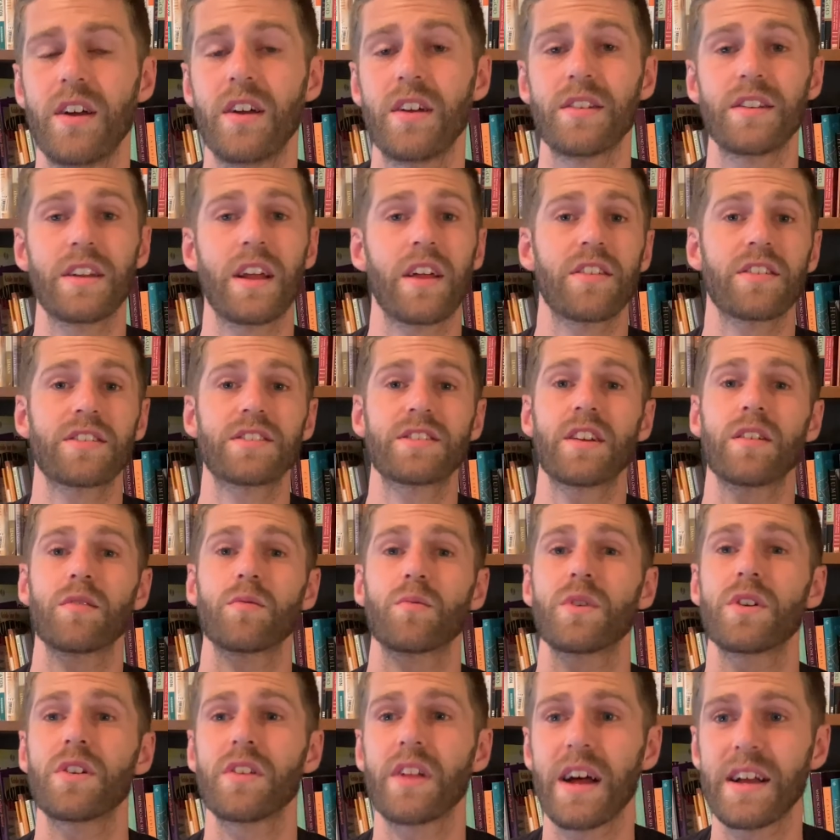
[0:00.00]
Now the son
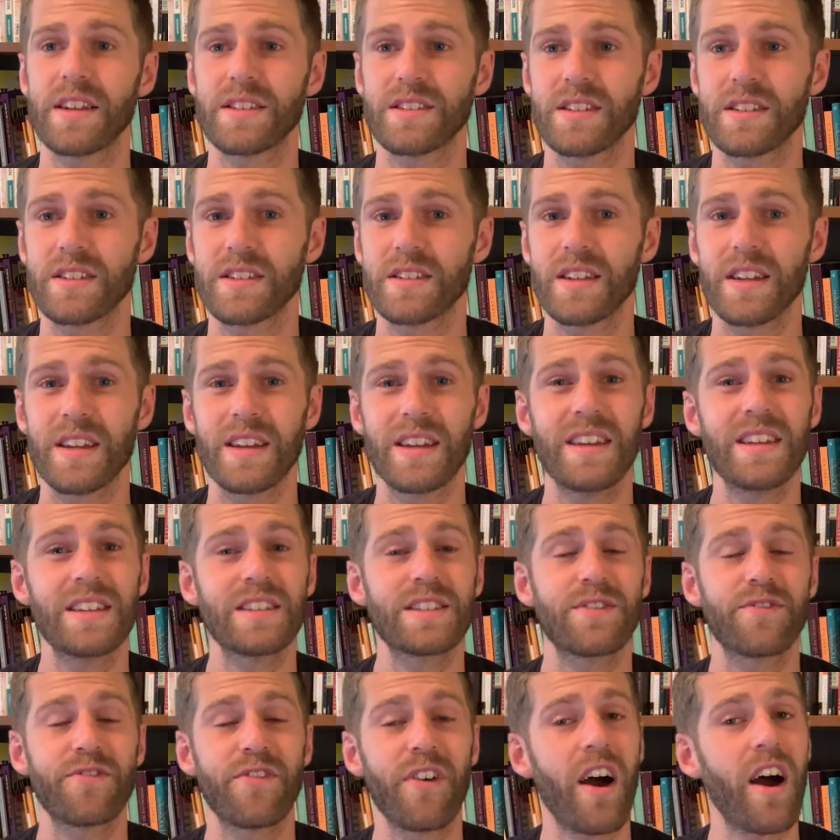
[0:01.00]
realizes
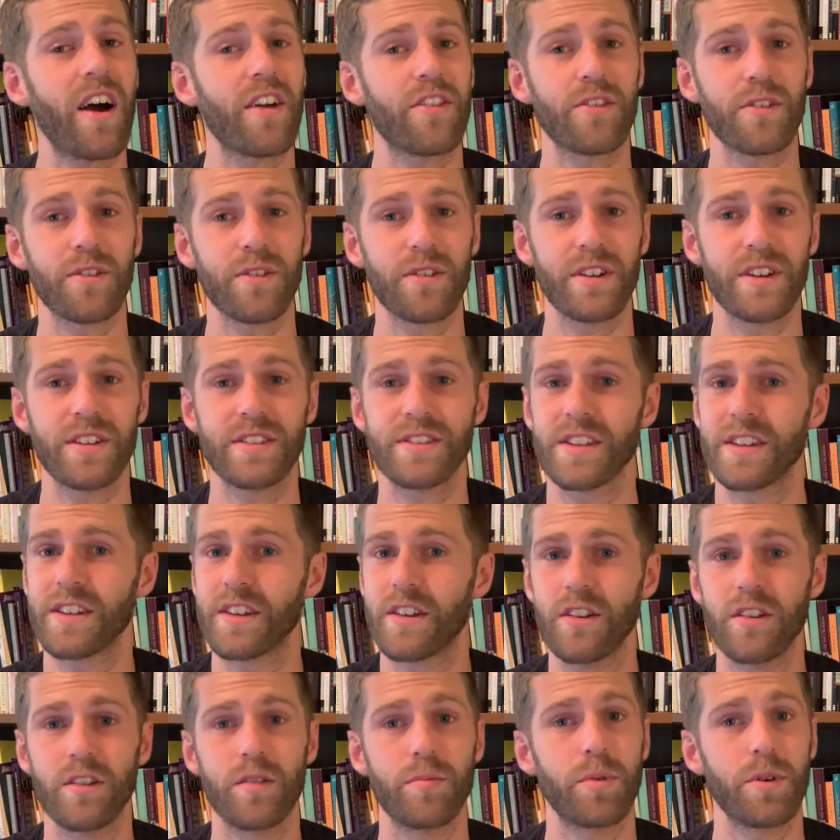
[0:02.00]
his father is a
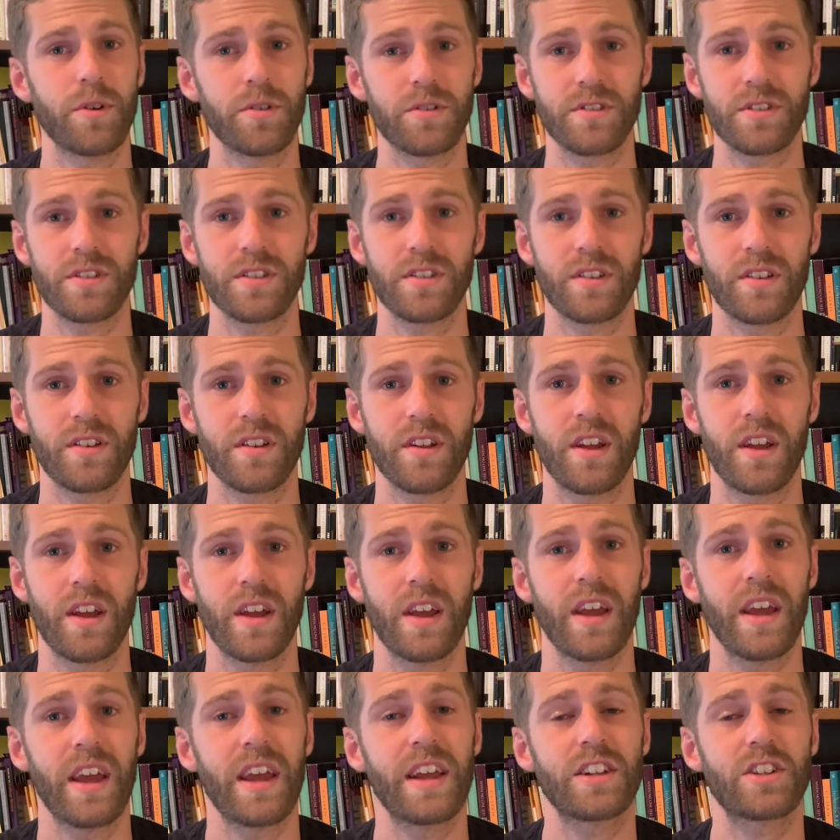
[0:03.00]
good person
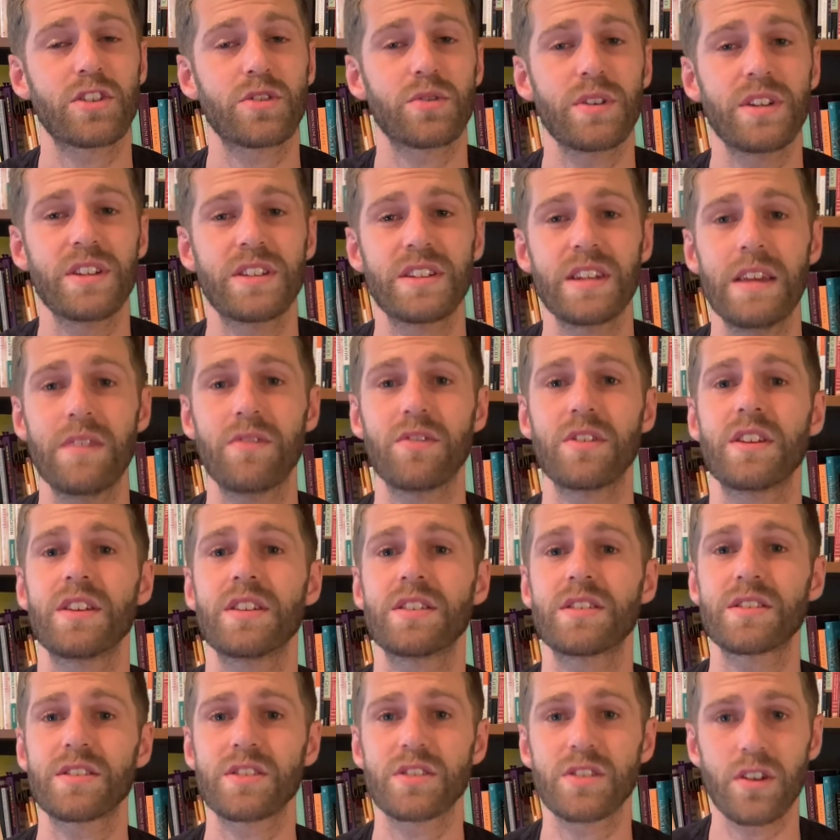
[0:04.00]
and treats even
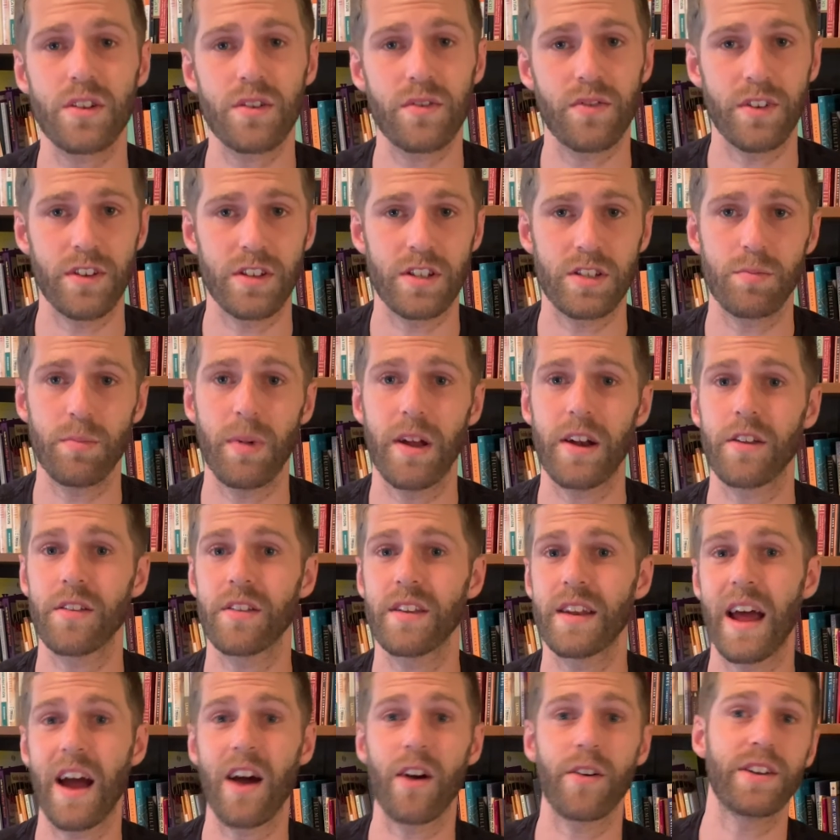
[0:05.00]
his servants better
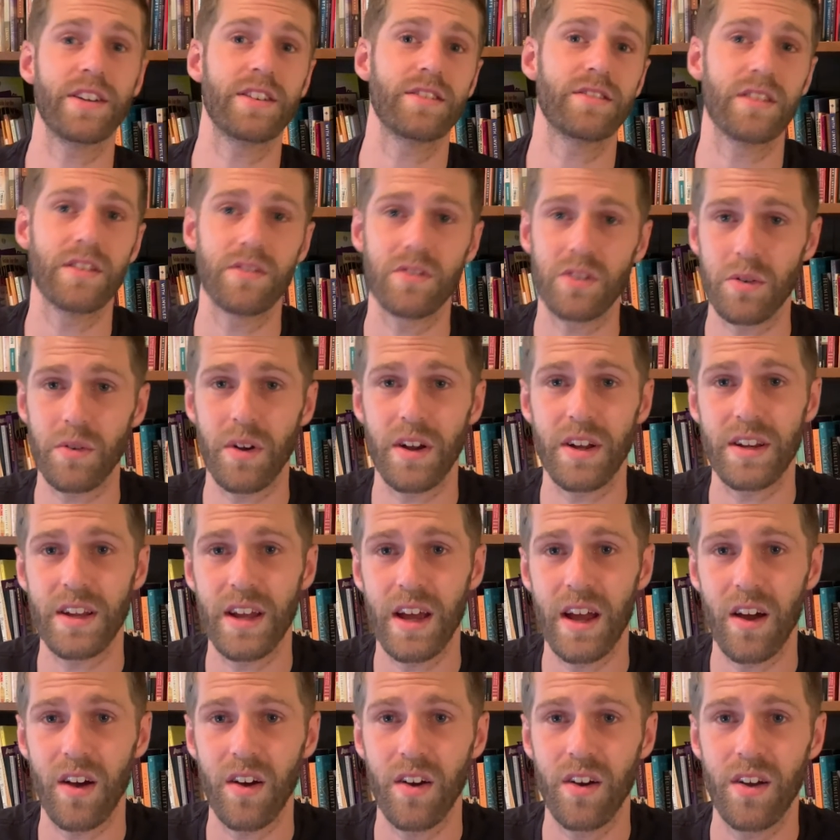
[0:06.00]
than how he's living right
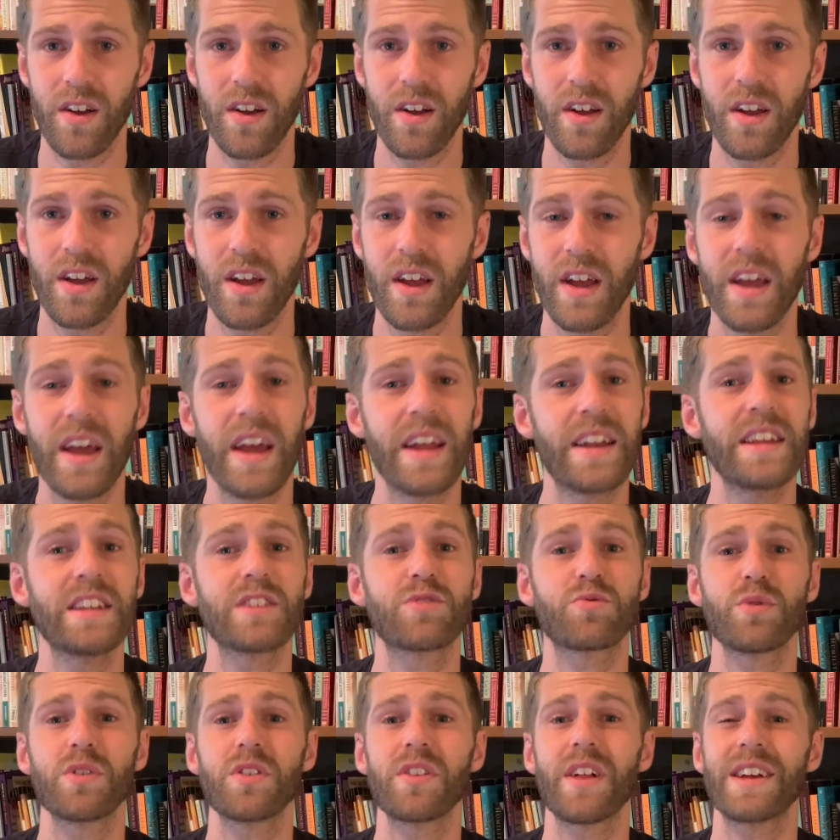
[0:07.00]
now. And
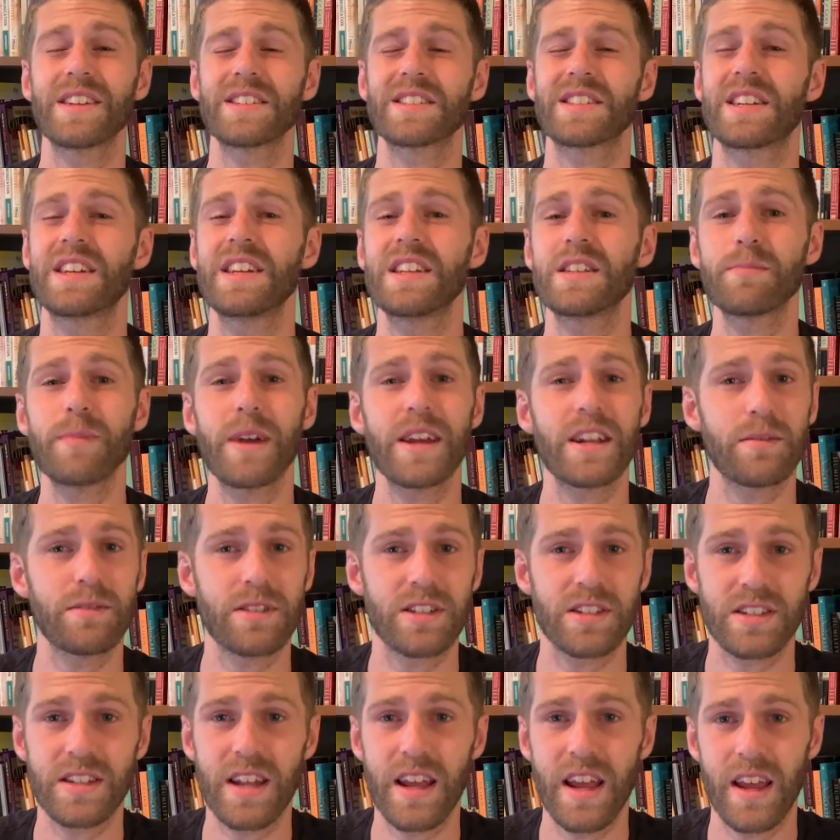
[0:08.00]
he's realized he's made a
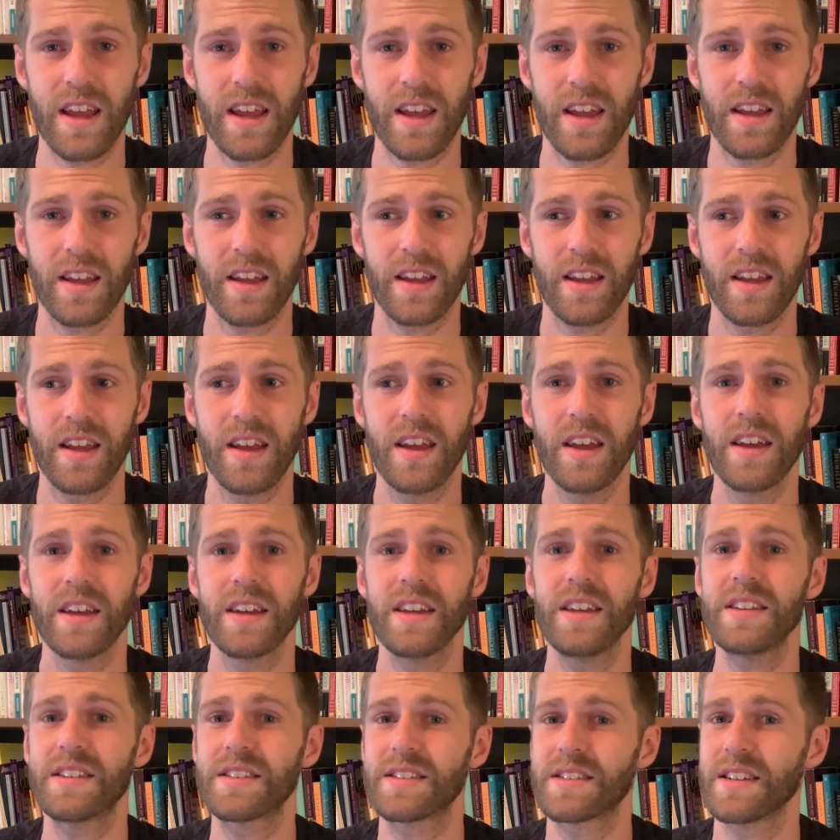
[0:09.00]
mistake.
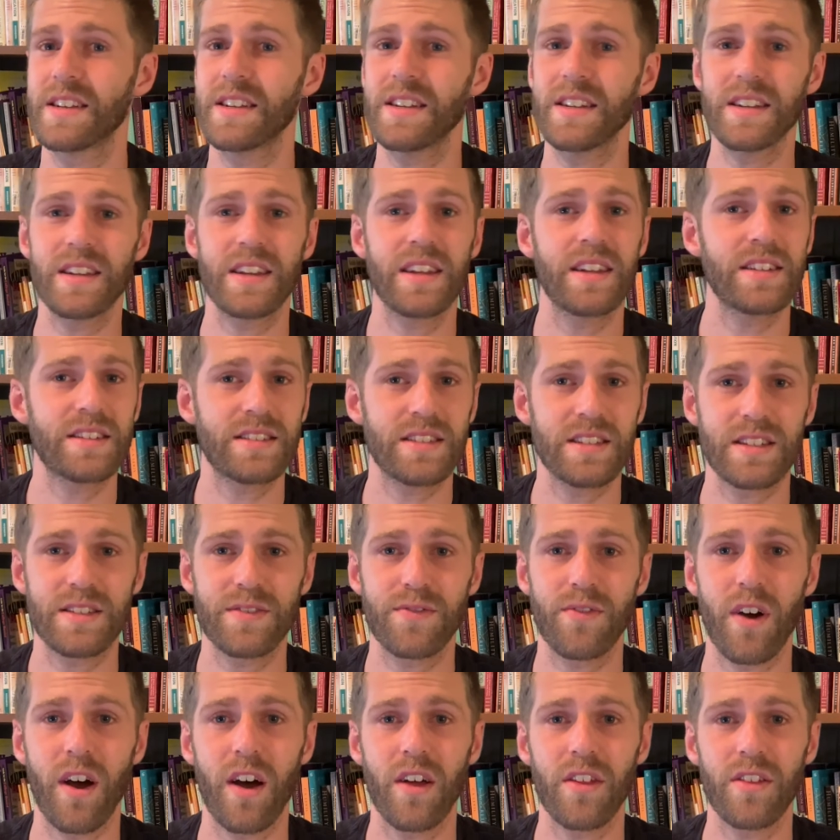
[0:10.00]
He's sinned against his
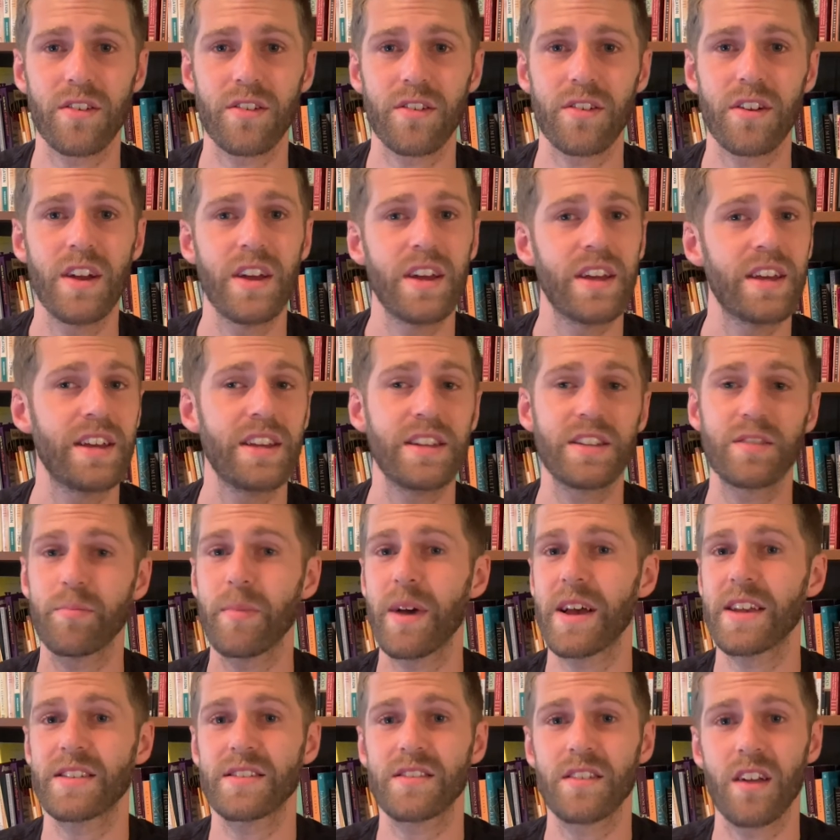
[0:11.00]
father. He's
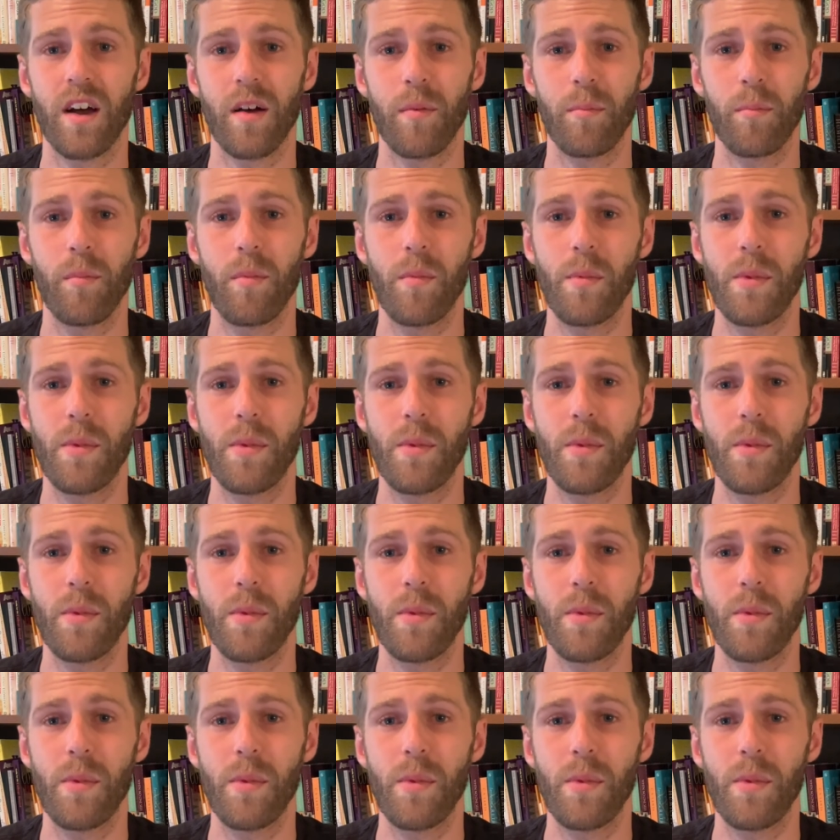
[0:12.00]
messed up.